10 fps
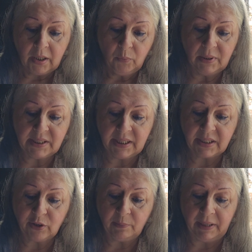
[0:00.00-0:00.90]
Wednesday
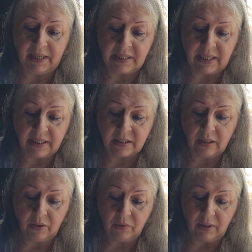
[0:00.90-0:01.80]
is soap making day,
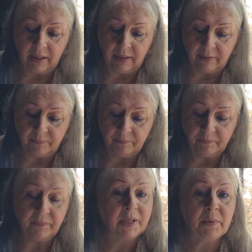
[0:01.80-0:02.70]
so
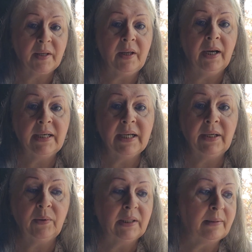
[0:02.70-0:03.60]
that's what I thought I'd tell
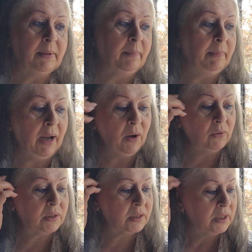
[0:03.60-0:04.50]
you a little bit
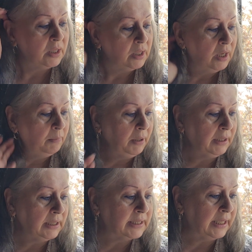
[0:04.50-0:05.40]
about. I'm
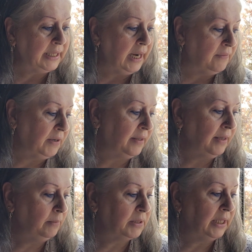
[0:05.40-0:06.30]
not going to tell you
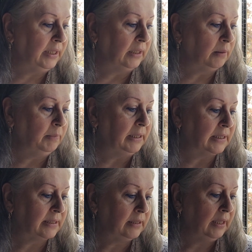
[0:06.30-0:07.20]
everything, tell you little
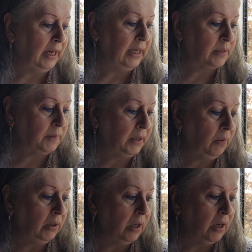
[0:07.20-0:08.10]
bits as we
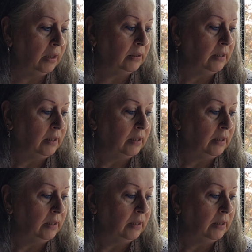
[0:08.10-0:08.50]
go along.